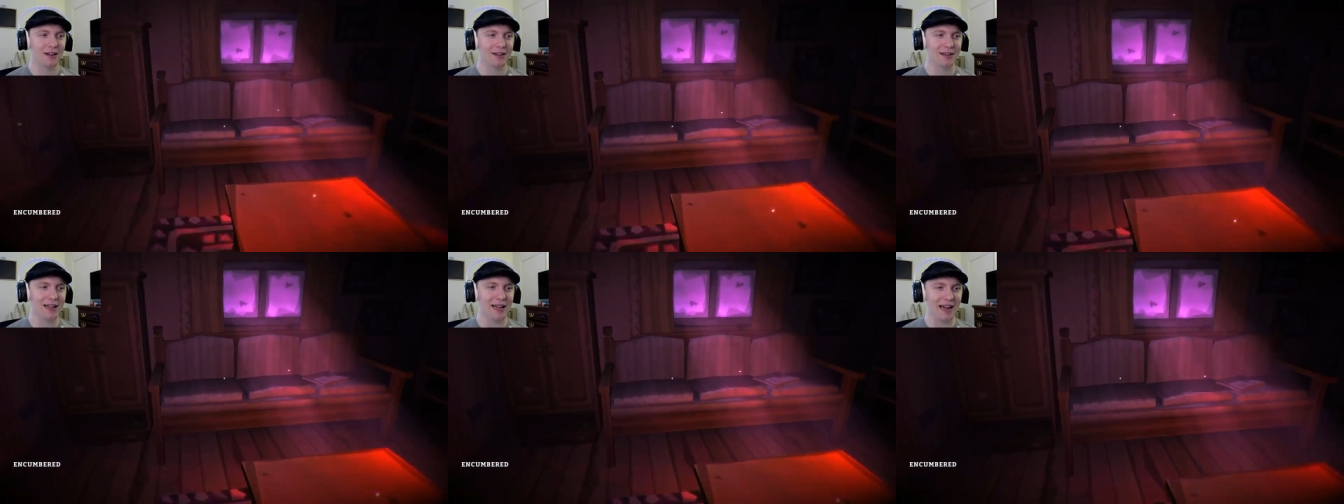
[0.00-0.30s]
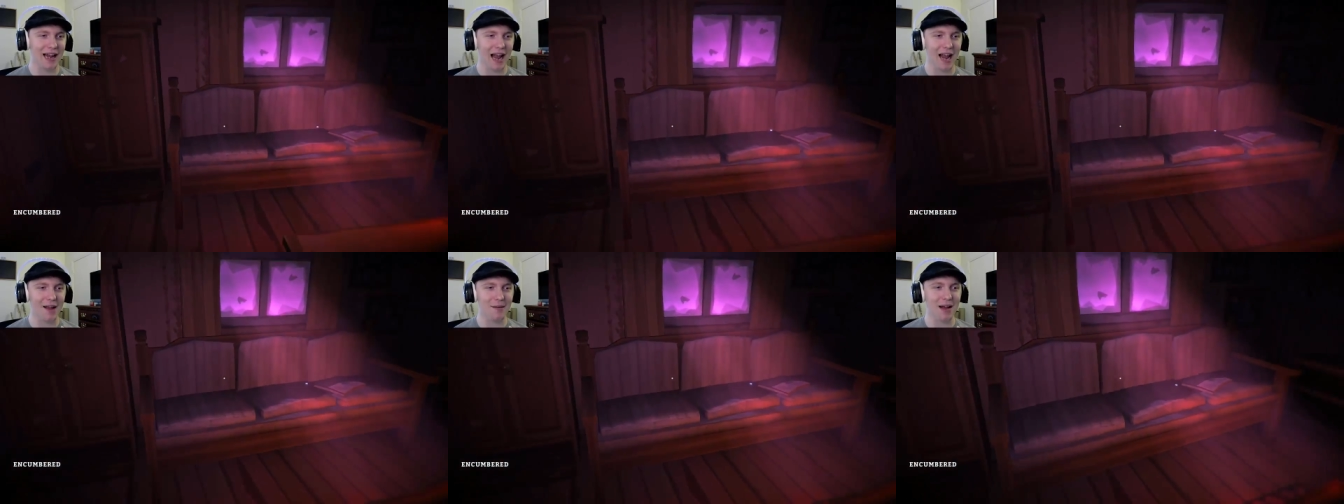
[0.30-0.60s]

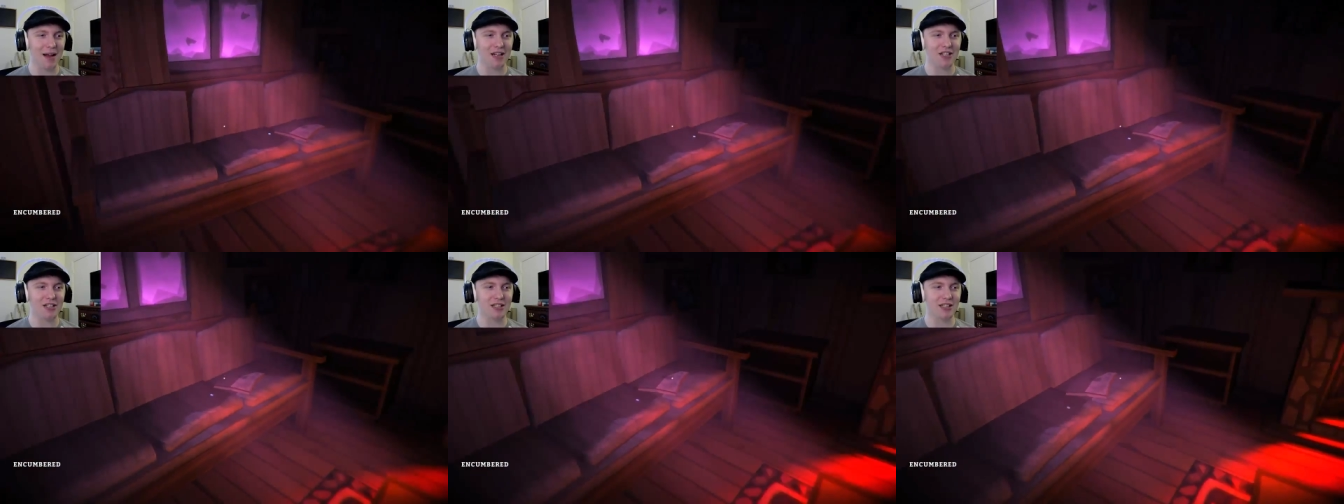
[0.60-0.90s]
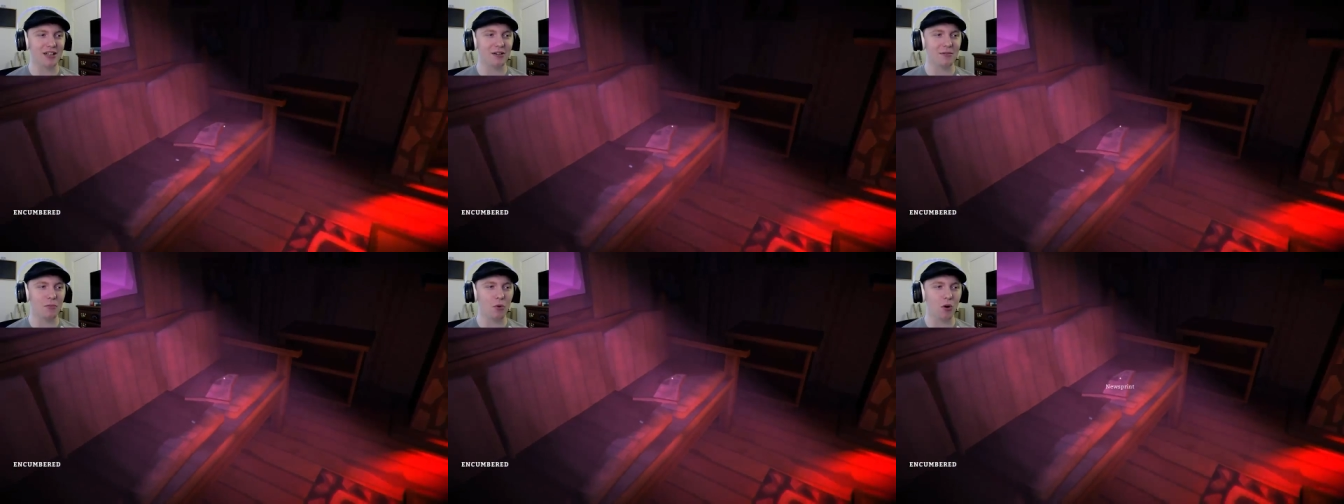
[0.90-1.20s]
Like I imagine
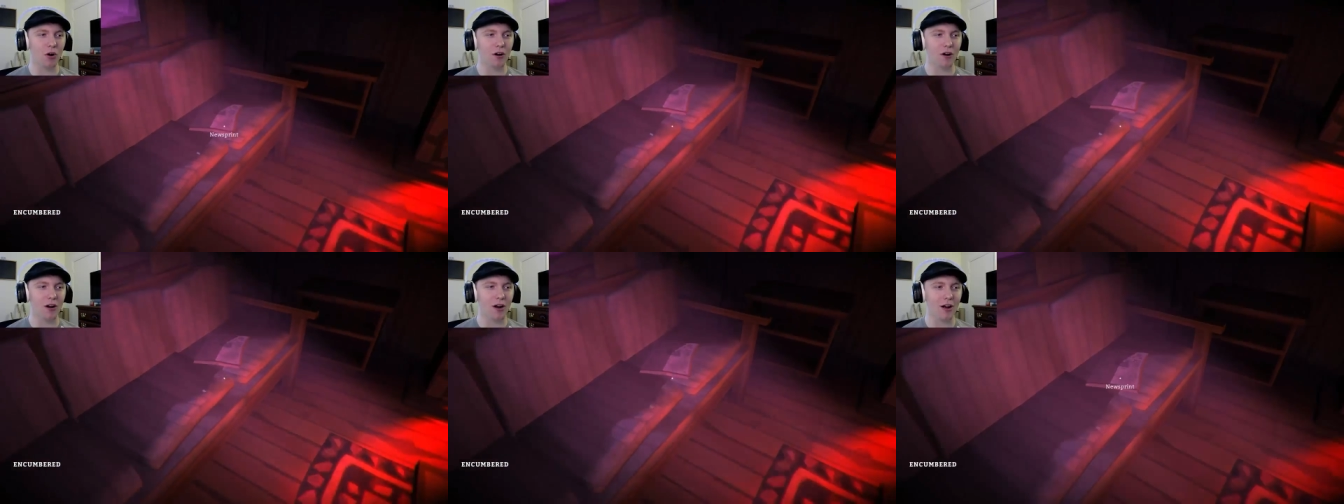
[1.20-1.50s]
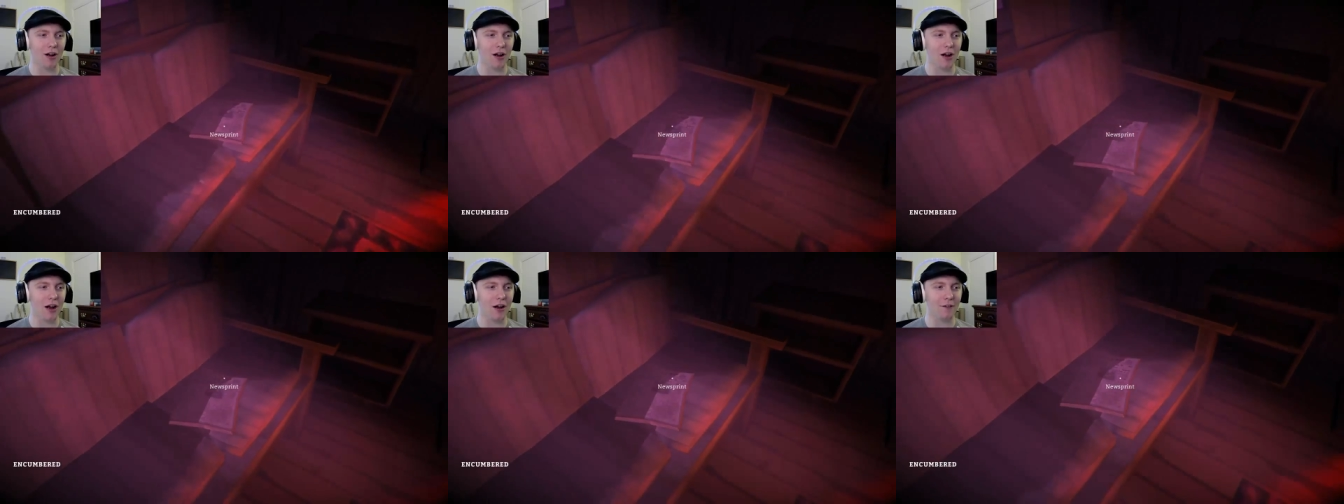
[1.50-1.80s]
they're more
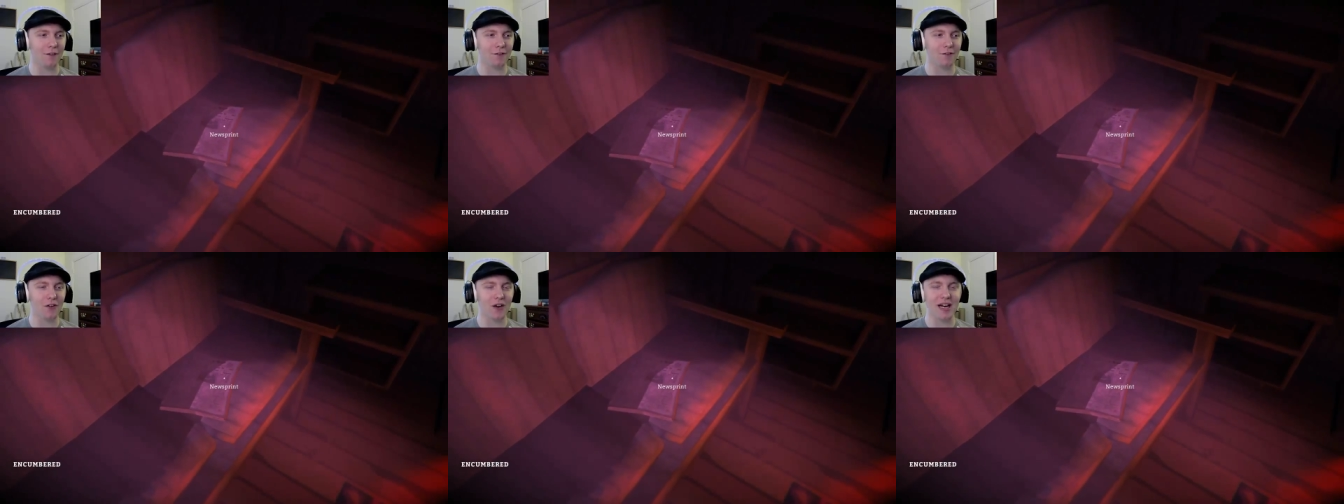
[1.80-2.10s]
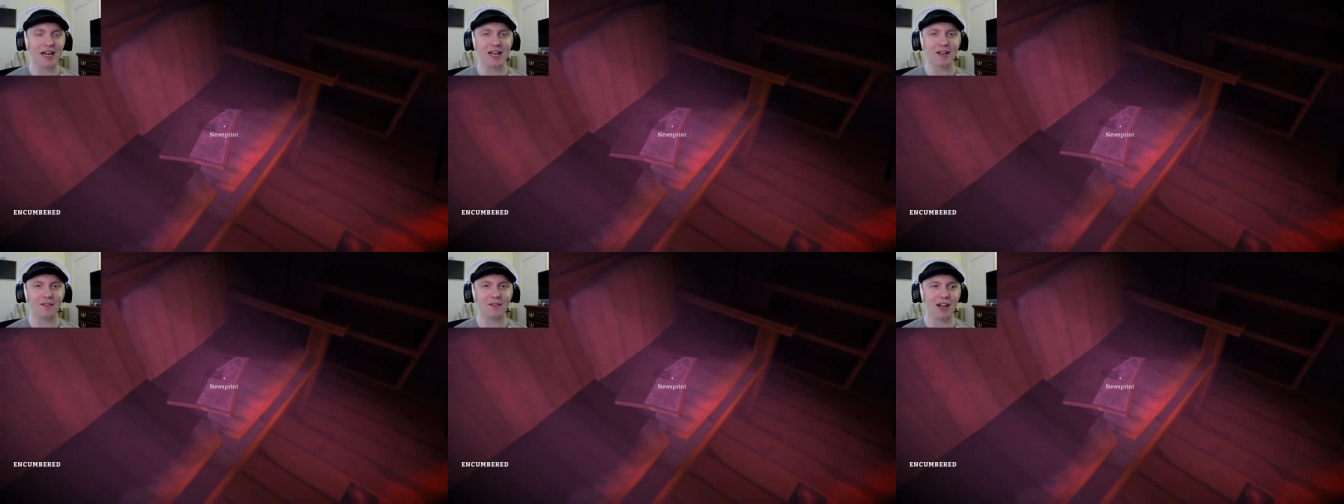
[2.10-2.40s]

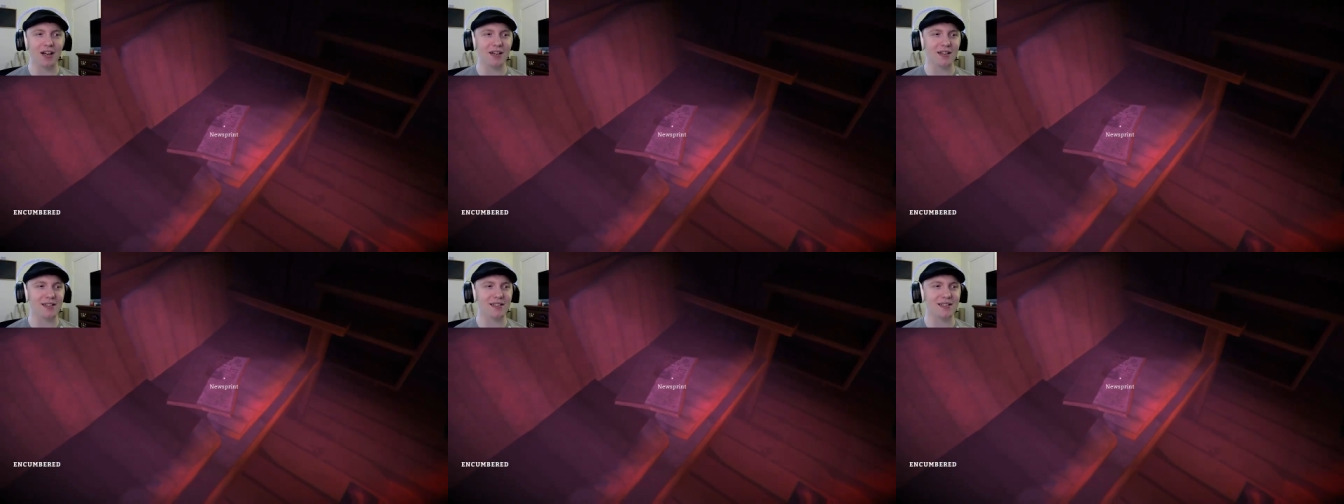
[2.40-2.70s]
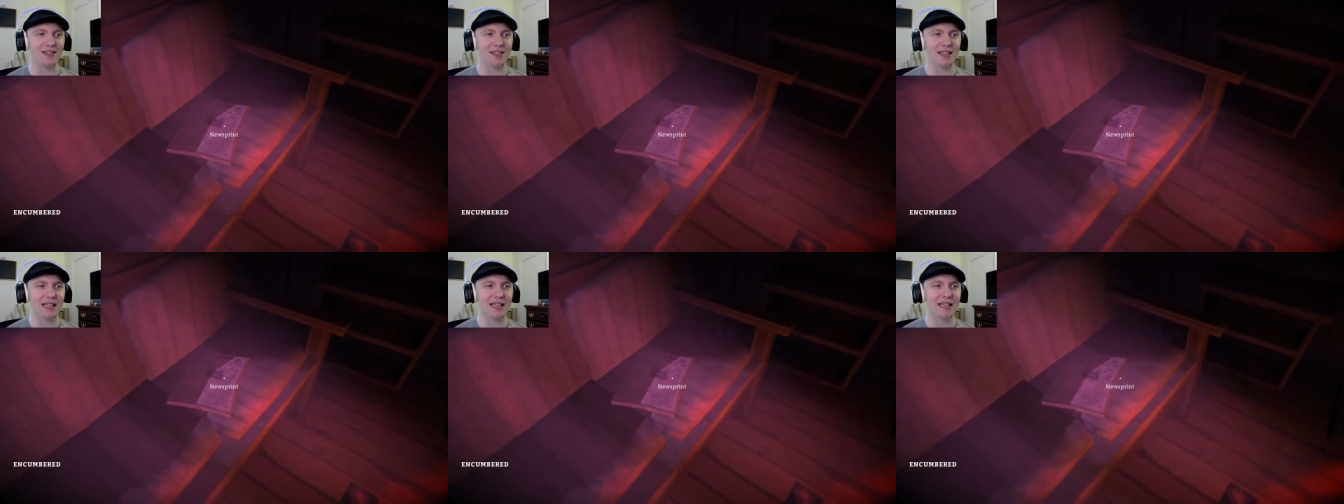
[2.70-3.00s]
afraid of
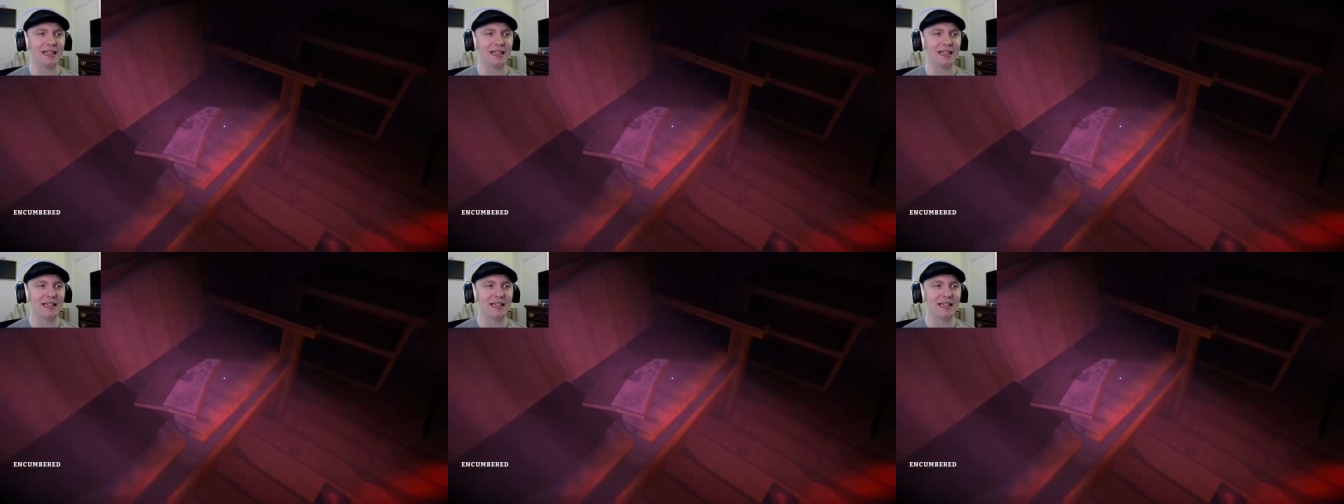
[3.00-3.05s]
us